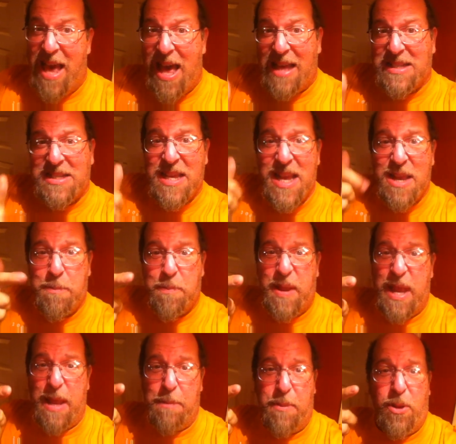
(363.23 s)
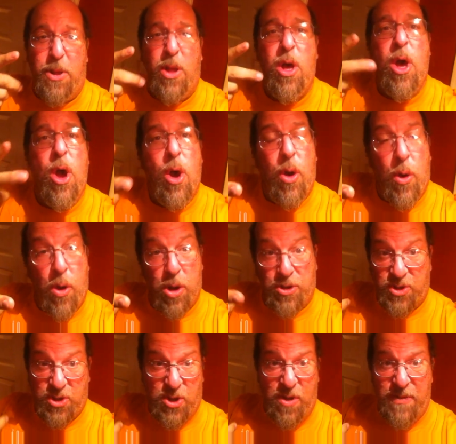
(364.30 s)
content, people,
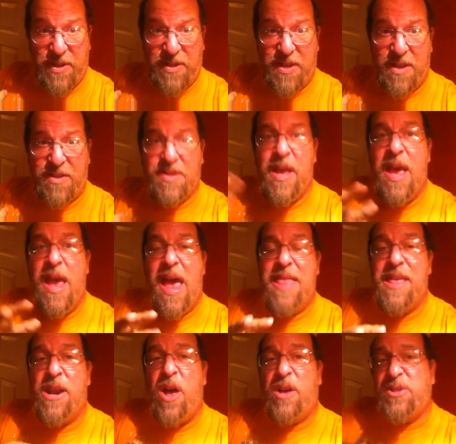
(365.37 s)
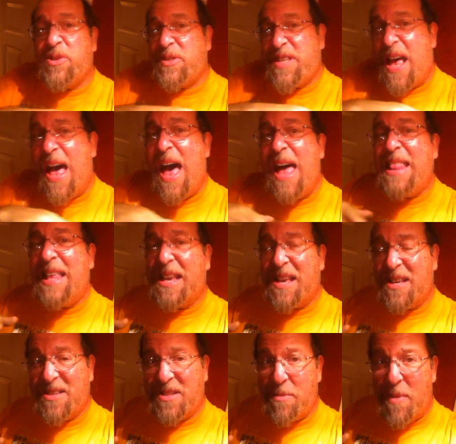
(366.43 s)
or services, and then also it's a highly
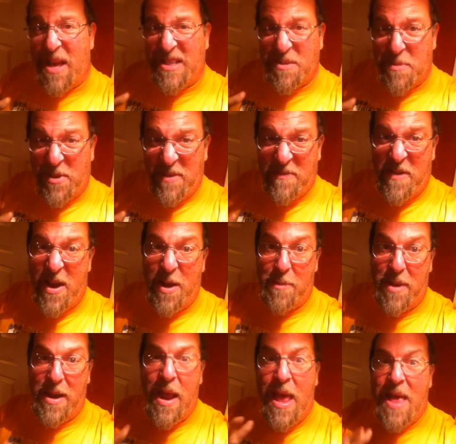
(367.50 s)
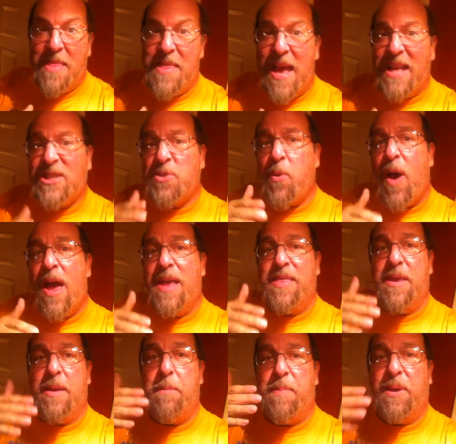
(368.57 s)
customizable environment. That's
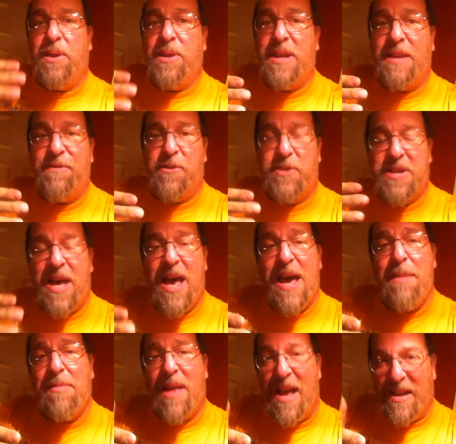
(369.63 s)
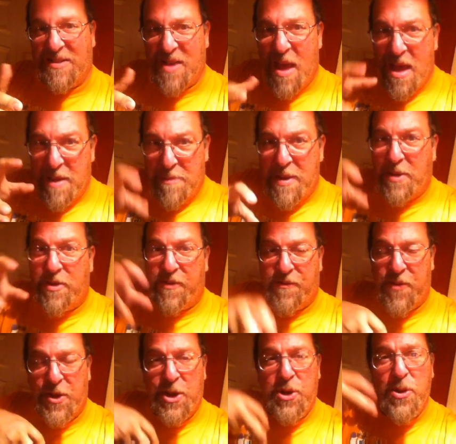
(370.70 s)
why the ability for timelines,
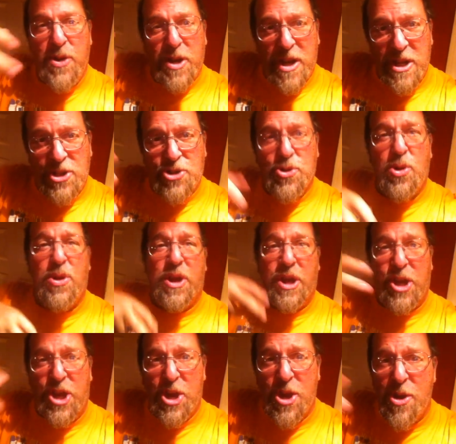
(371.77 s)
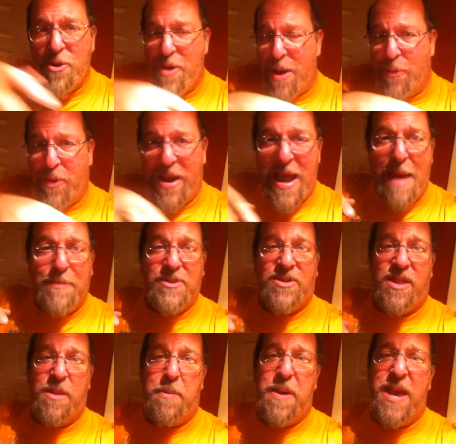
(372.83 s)
for you to control and curate what
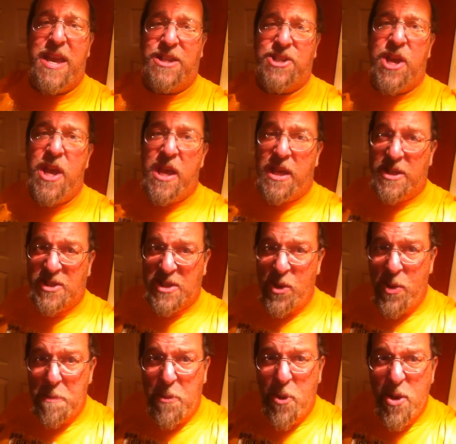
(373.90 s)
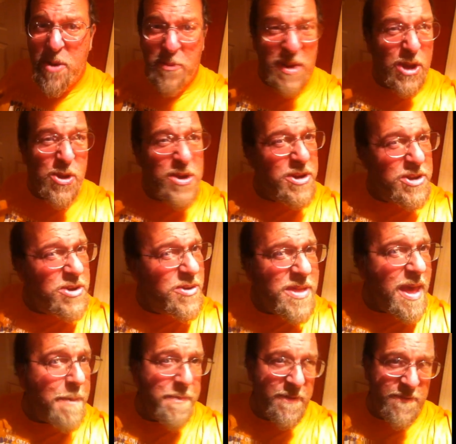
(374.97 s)
happens on the page is so important. We couldn't
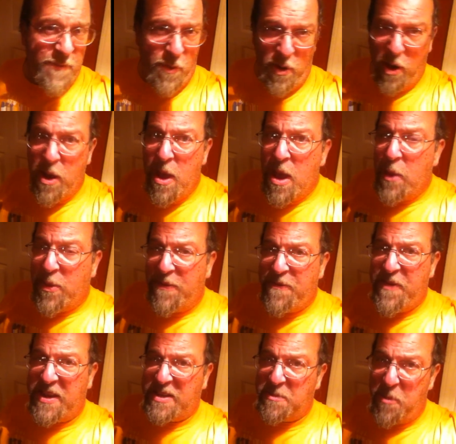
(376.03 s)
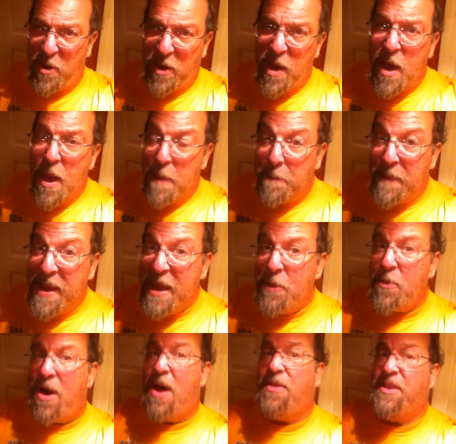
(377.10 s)
do that before with Facebook.
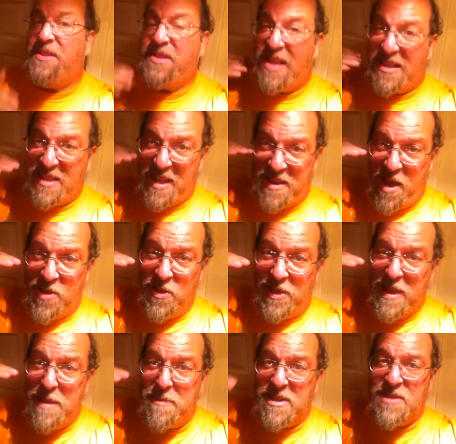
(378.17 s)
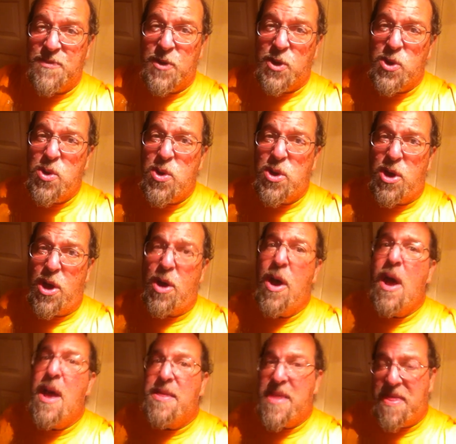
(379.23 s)
Meanwhile, this sets another litmus for
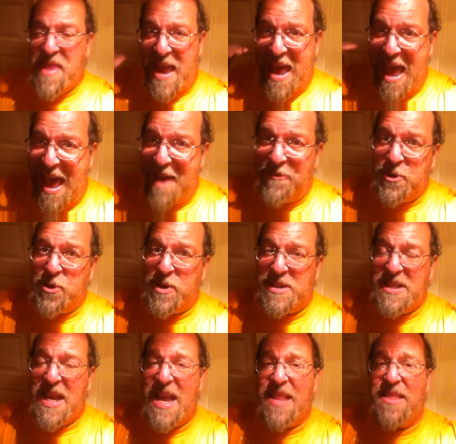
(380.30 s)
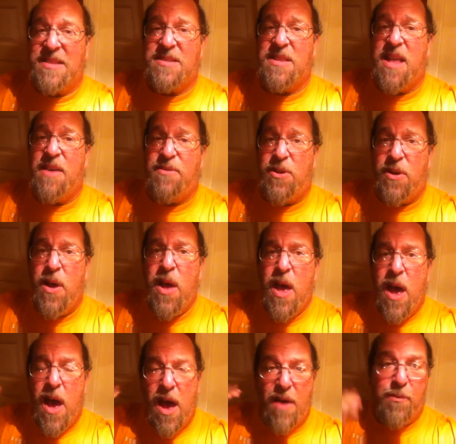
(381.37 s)
Google that they have to attain this level
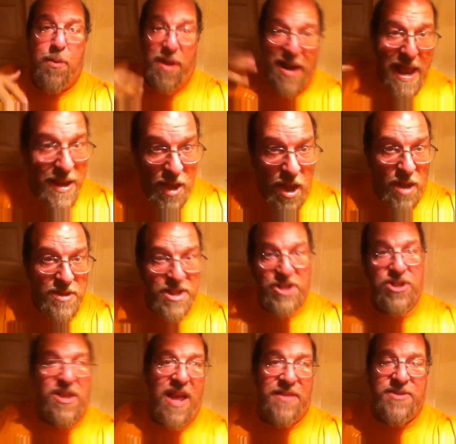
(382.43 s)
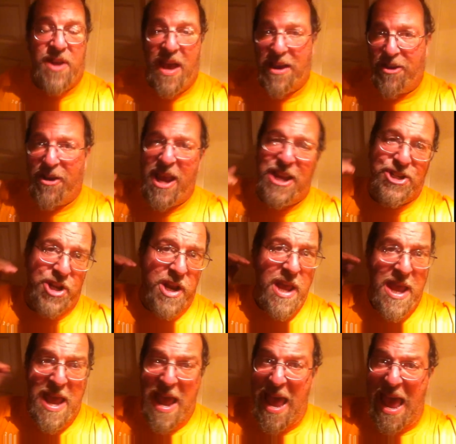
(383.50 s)
of what I call digital lifestyle aggregation.
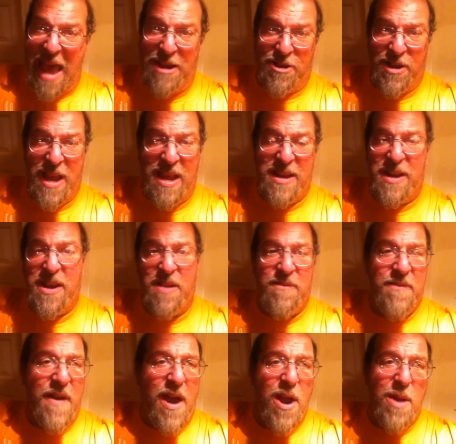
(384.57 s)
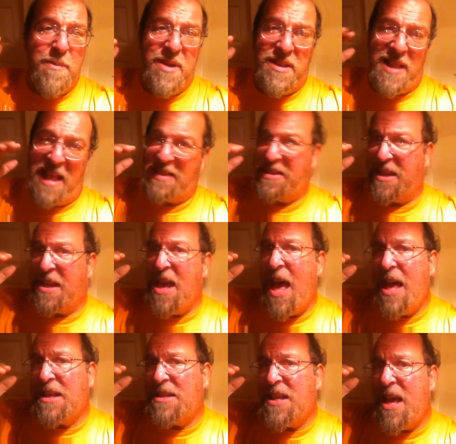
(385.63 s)
Aggregated environment, lots of
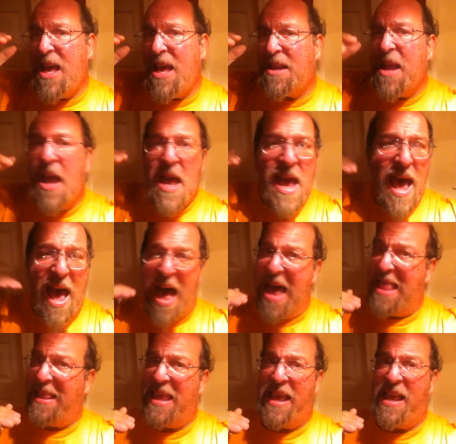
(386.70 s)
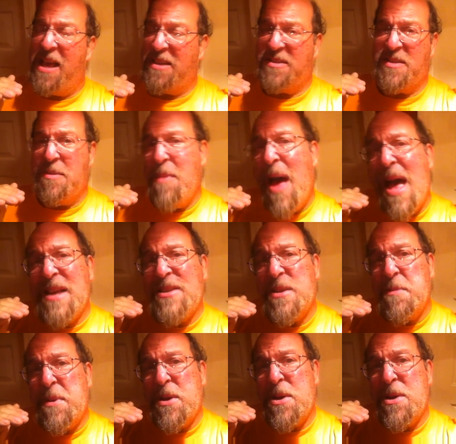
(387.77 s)
content, highly
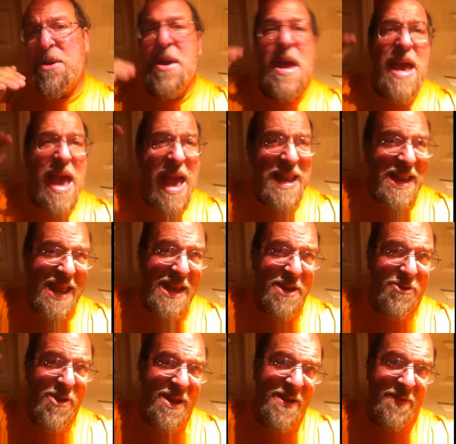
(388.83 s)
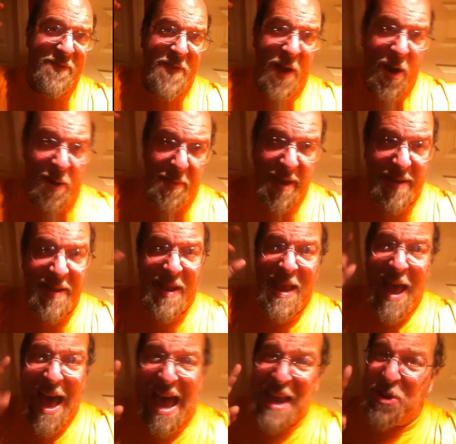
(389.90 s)
customizable, and an integrated environment.
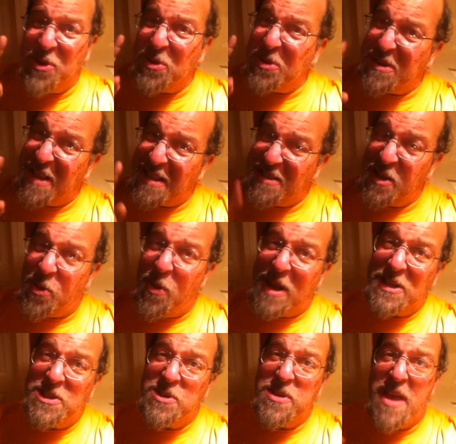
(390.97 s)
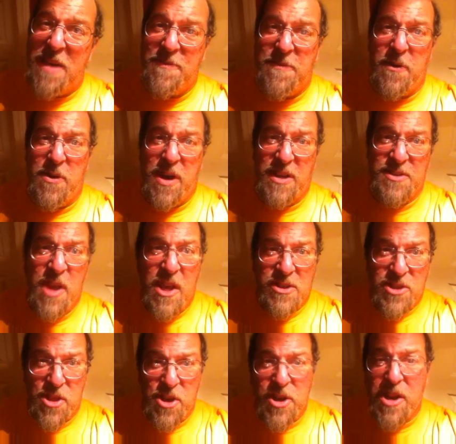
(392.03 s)
Google doesn't quite do that for us,
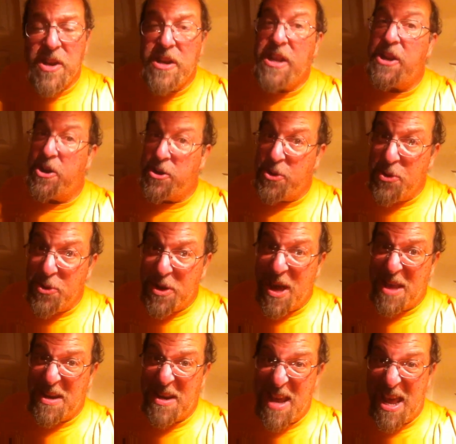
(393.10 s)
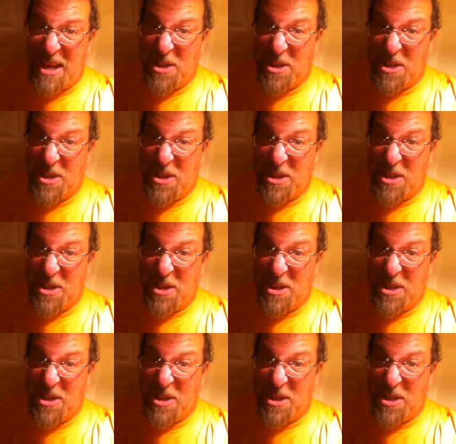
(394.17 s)
so they're going to need a new kind of